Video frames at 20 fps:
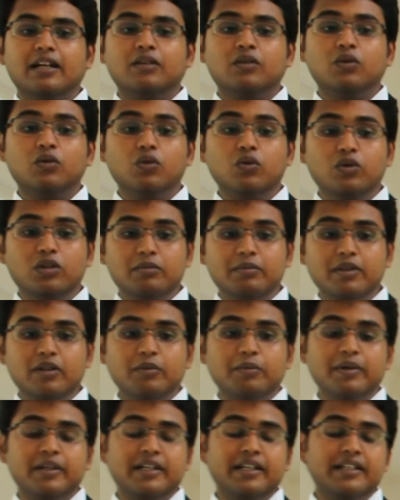who will be
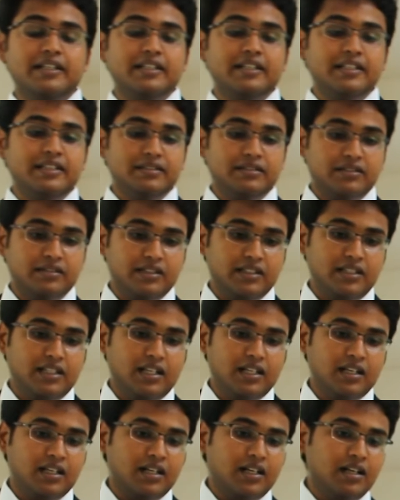operated in Sri
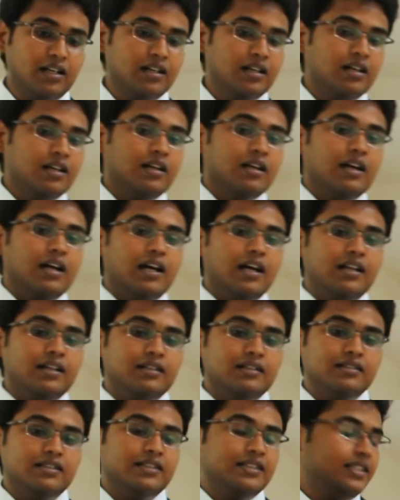Lanka,
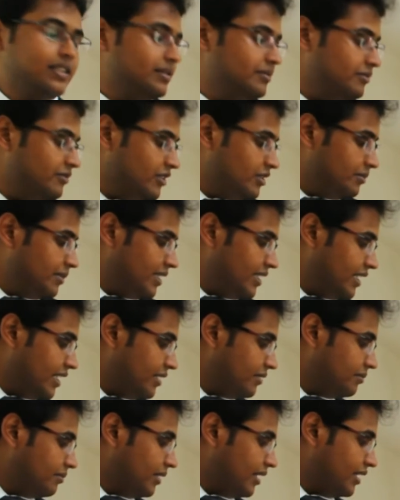and the team will be
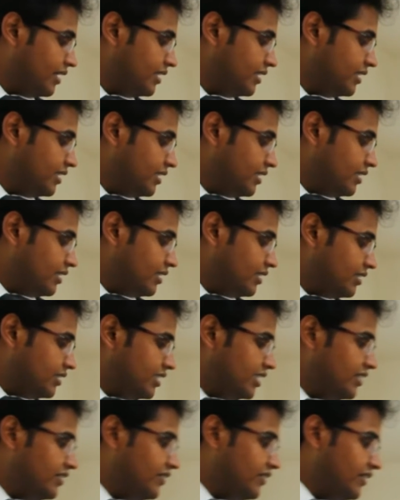led by a
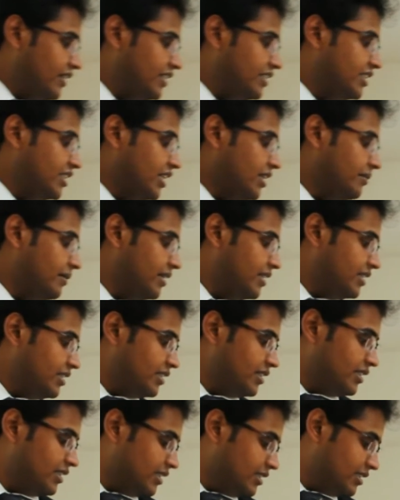chief HR
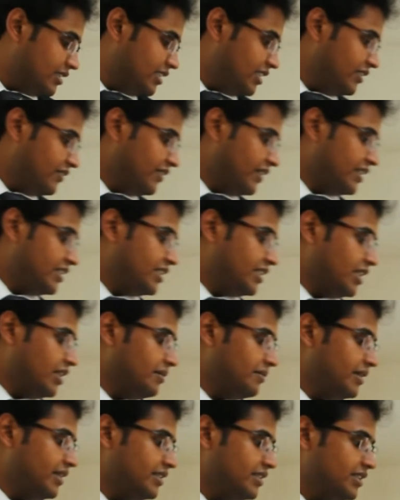
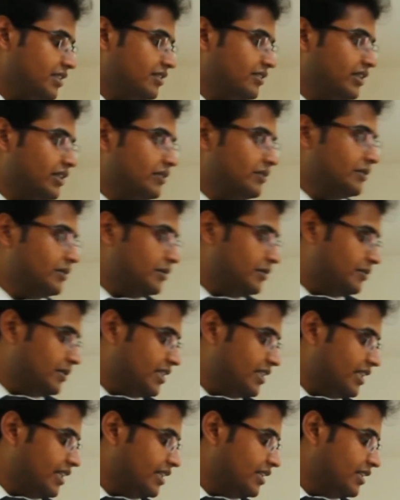manager,
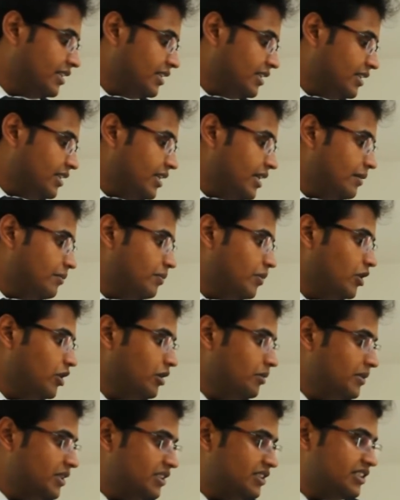recruitment and
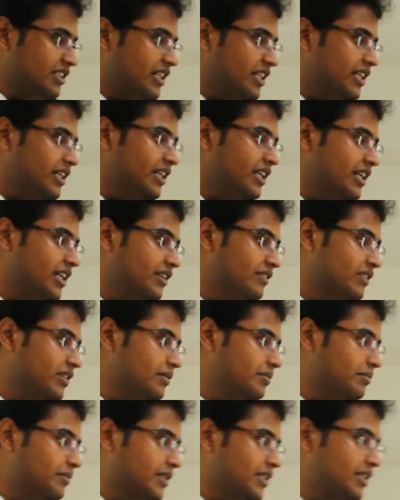employment, training and
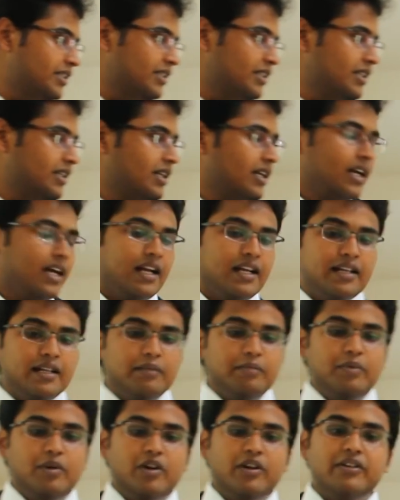development, and
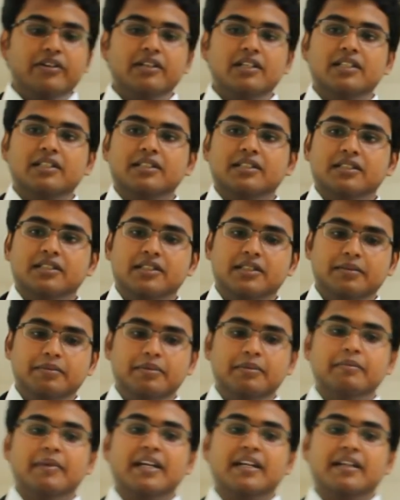employee
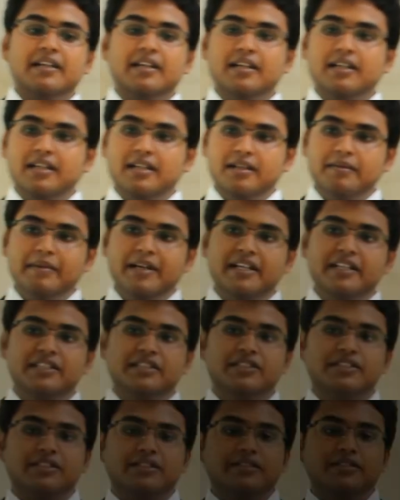relationship
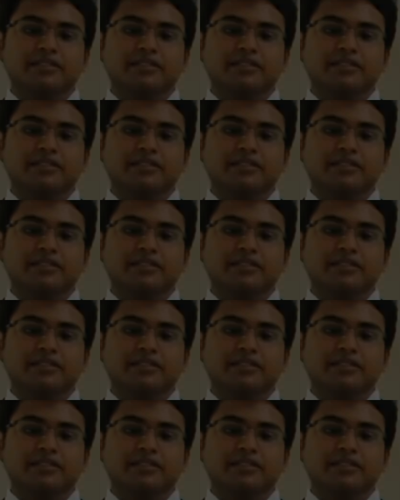manager.